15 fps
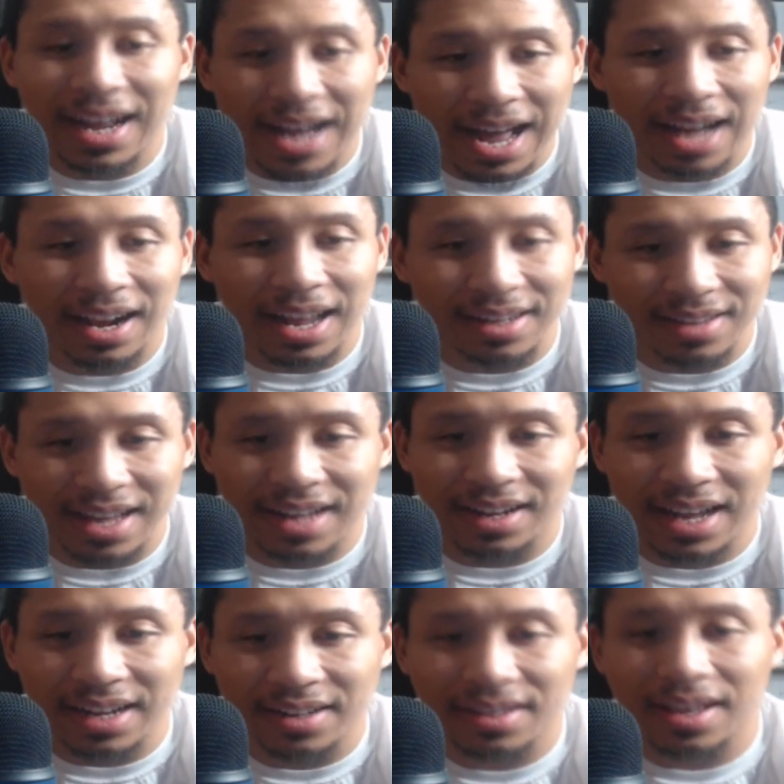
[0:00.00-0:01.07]
I like that.
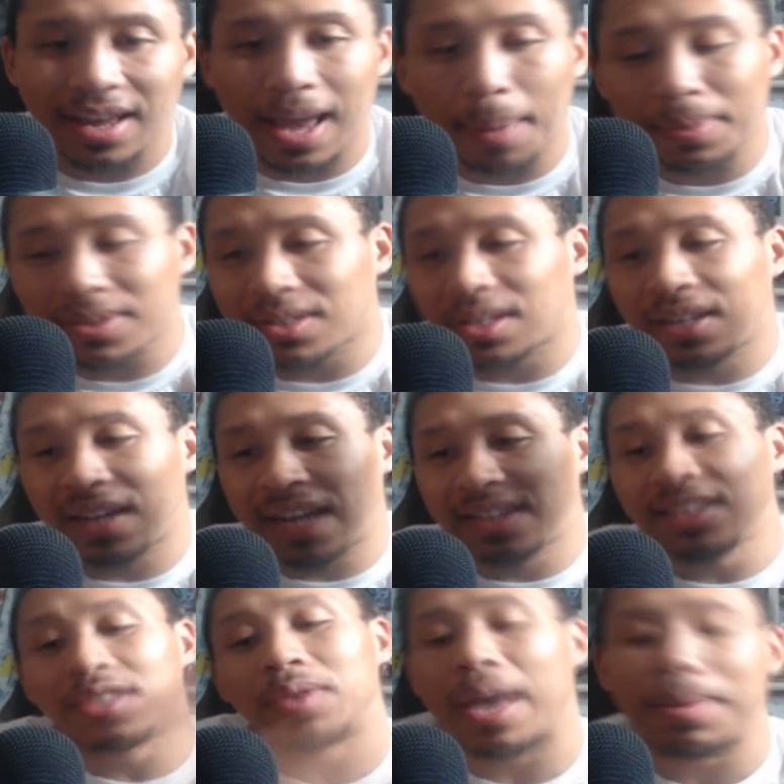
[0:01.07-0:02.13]
Like
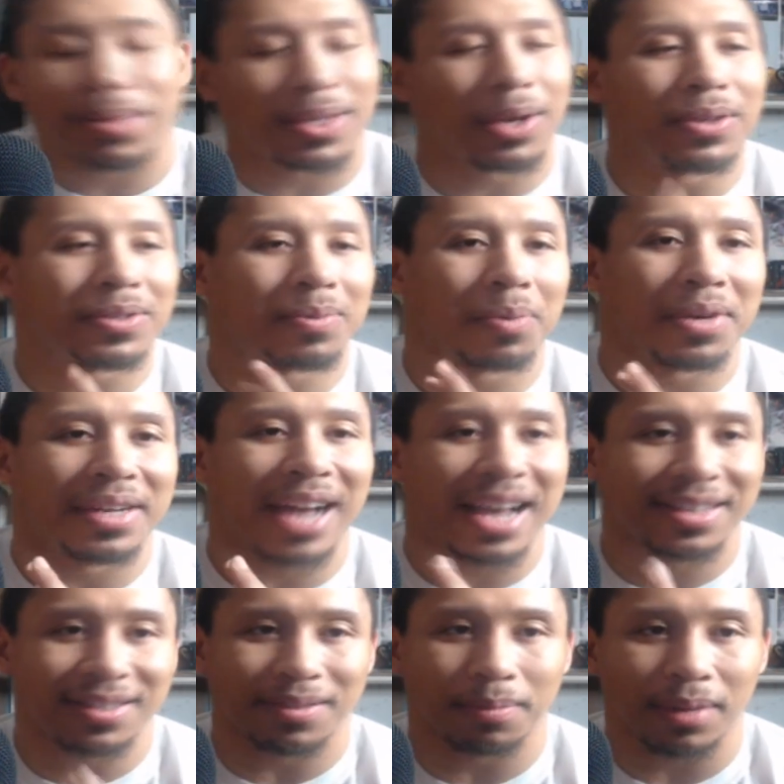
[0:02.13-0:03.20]
these 2 episodes were
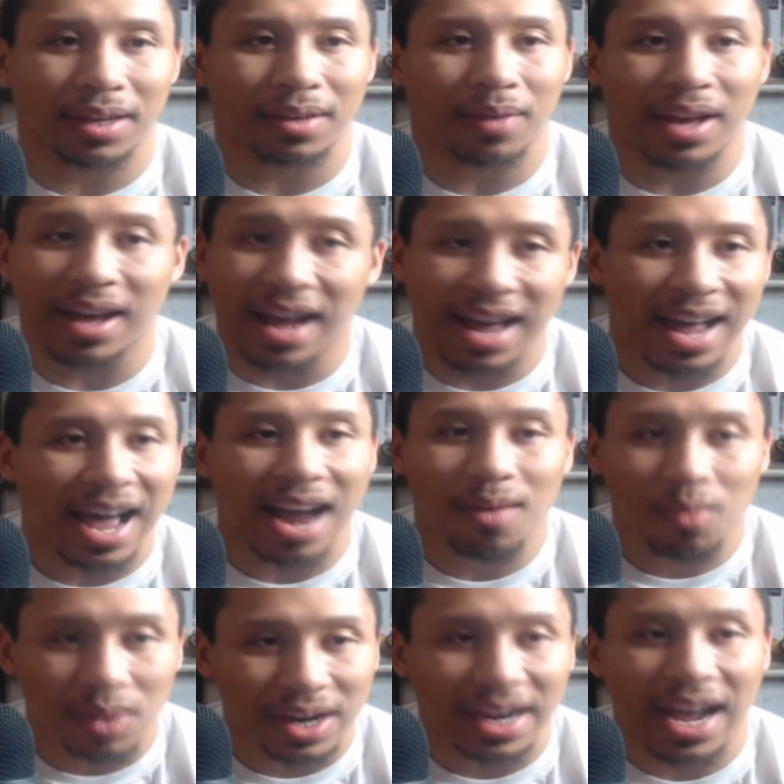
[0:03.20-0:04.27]
nice to me.
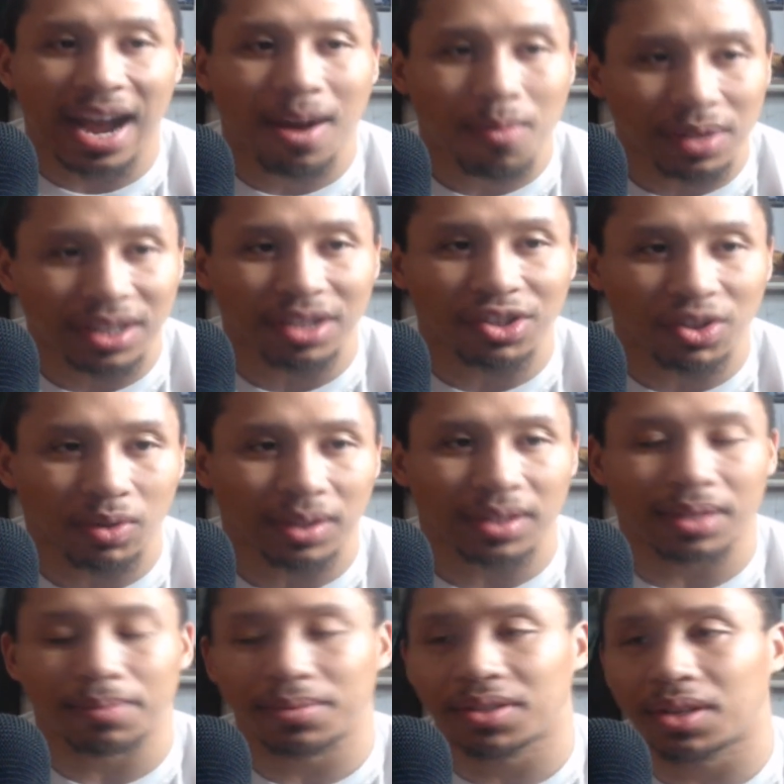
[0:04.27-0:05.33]
I really enjoyed
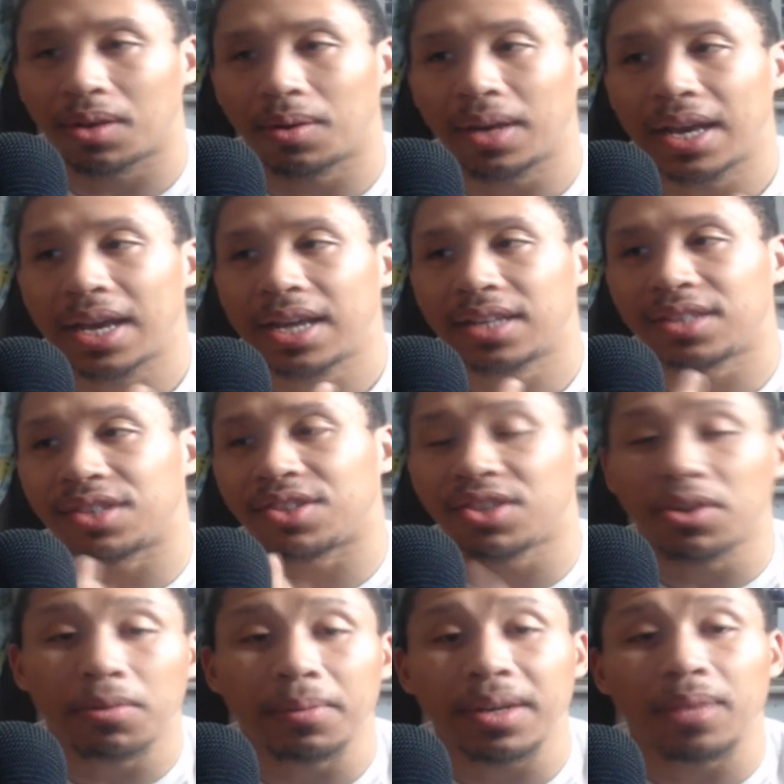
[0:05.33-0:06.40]
them. So
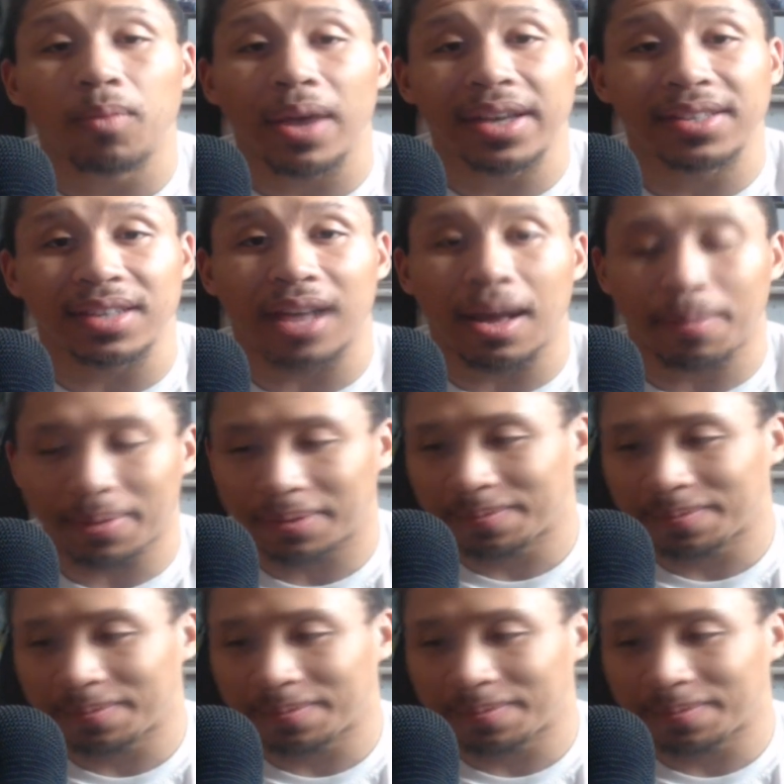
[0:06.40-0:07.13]
Tatsumi wakes up.